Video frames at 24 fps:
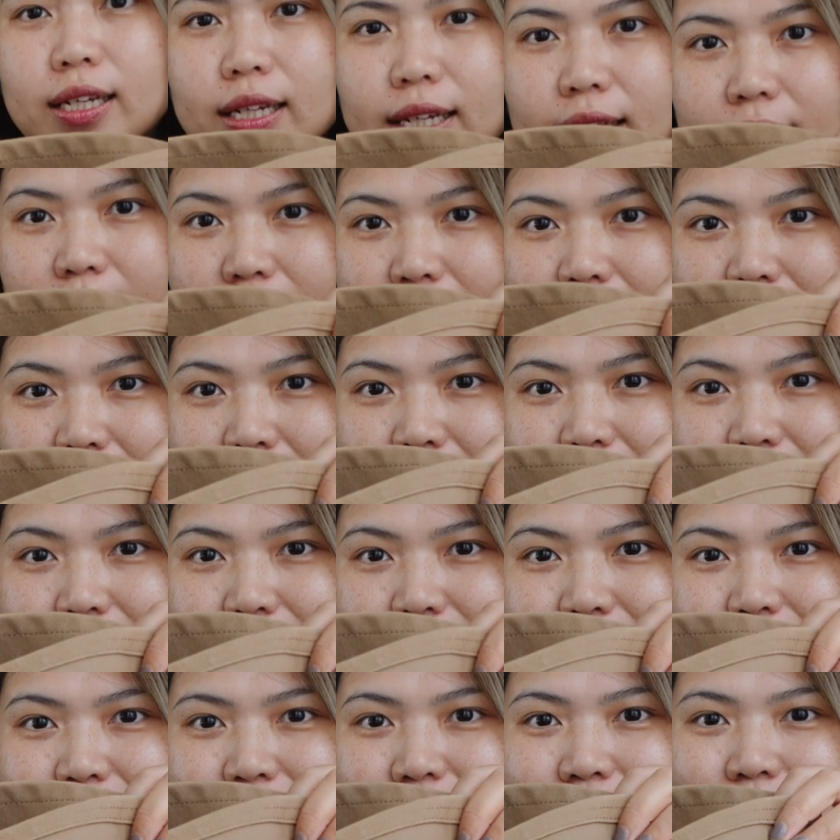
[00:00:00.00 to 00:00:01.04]
Hey
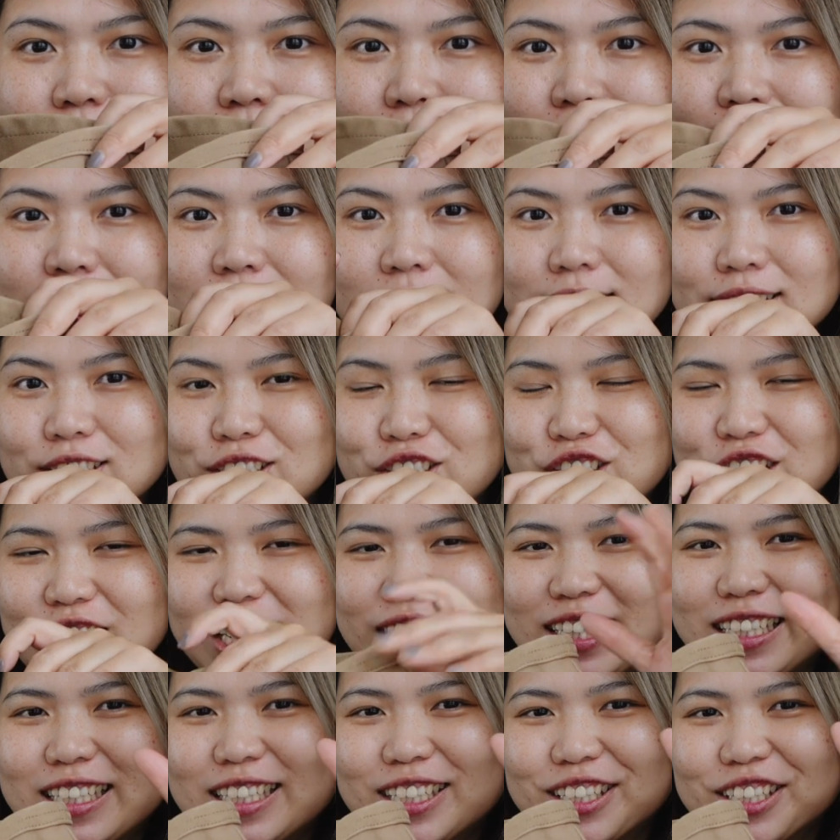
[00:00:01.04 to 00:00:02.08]
guys,
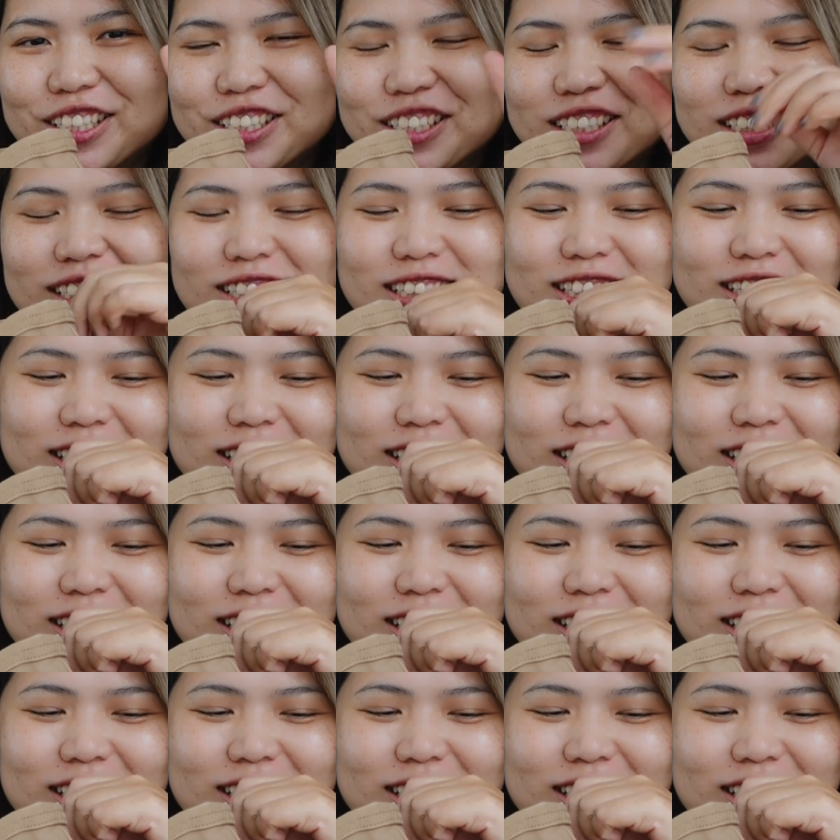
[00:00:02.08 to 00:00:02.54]
Jane here.